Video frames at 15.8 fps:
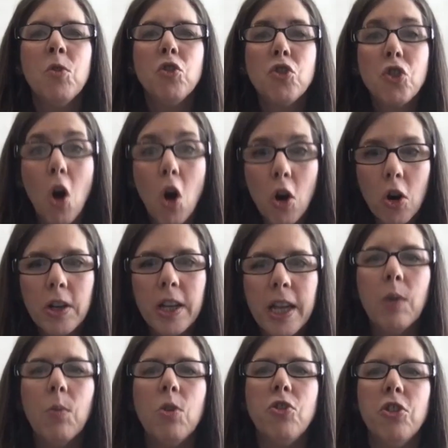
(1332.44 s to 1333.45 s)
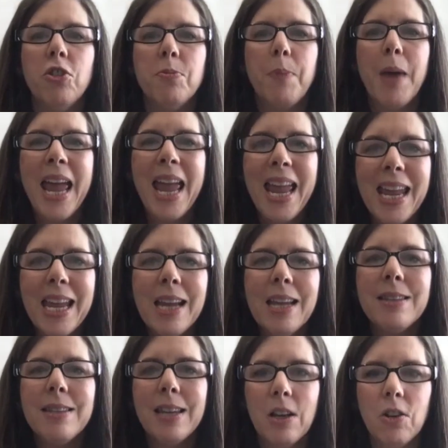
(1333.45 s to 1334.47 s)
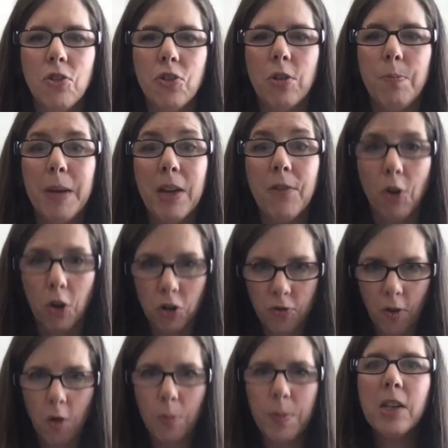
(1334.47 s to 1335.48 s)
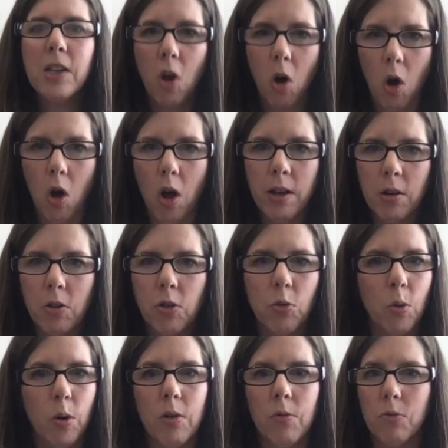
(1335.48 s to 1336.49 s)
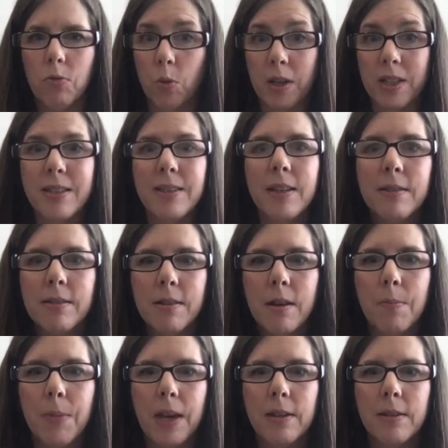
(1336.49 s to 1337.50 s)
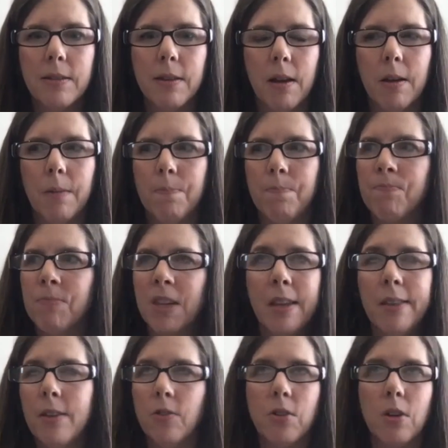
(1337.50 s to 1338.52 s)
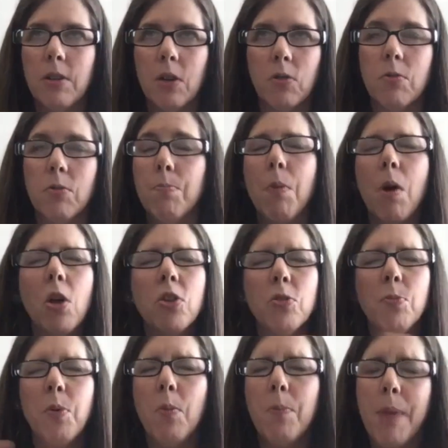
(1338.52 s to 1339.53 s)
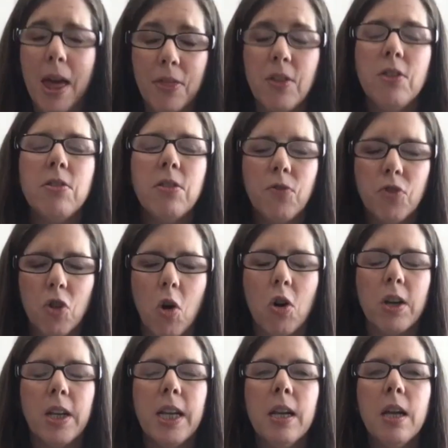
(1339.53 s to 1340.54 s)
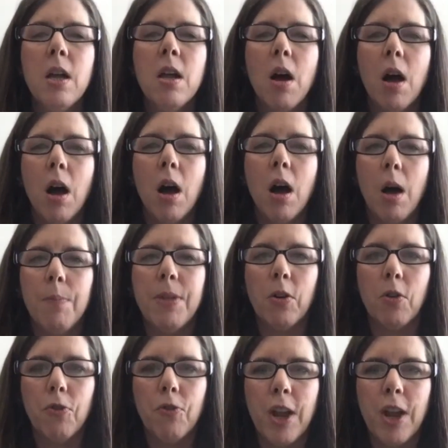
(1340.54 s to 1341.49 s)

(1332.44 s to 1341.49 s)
charting, which is paying attention, first of all being taught through a system that is there's multiple methods of charting that are very.